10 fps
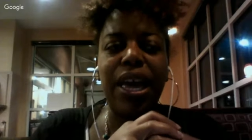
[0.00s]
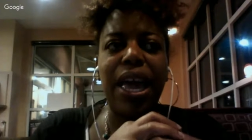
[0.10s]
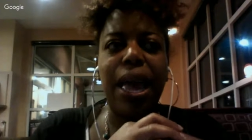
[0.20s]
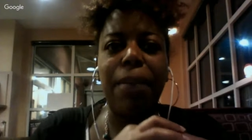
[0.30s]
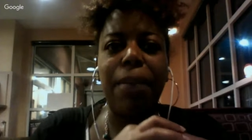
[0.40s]

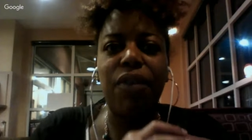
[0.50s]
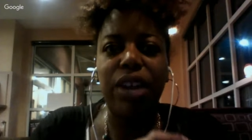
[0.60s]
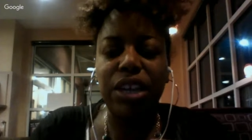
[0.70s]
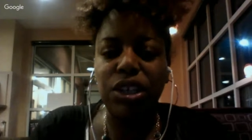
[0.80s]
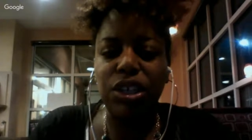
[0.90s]
in my
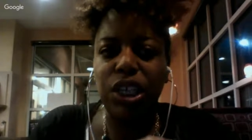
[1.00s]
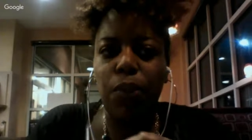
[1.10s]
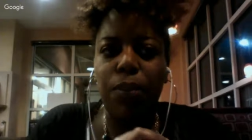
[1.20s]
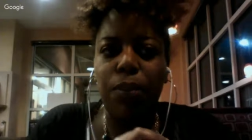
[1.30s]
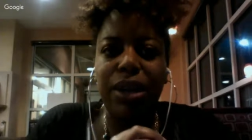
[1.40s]
relationship with
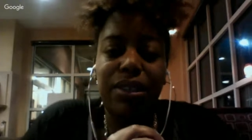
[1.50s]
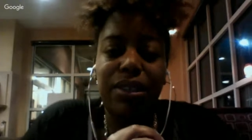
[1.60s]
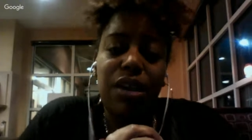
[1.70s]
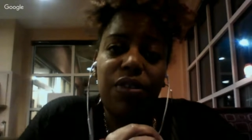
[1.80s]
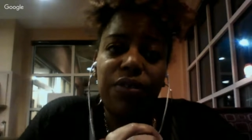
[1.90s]

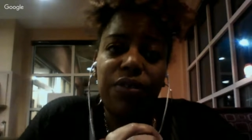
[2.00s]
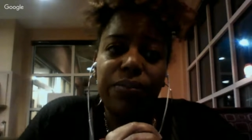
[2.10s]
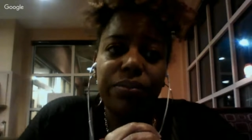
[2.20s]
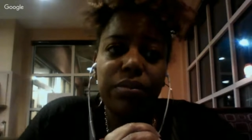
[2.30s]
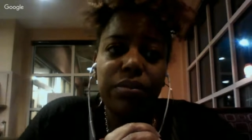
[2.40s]
myself.
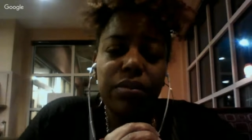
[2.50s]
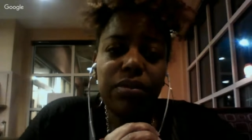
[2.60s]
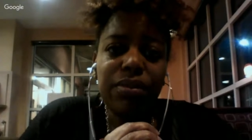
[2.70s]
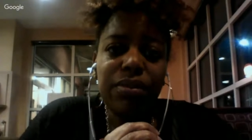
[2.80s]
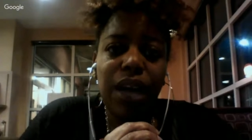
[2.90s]

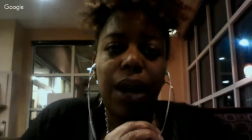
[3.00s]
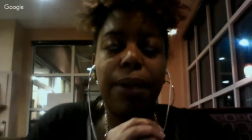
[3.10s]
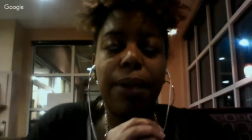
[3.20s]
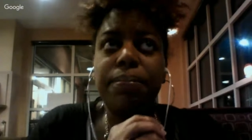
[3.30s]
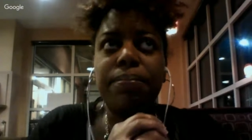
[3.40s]

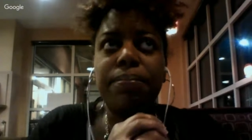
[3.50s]
Um,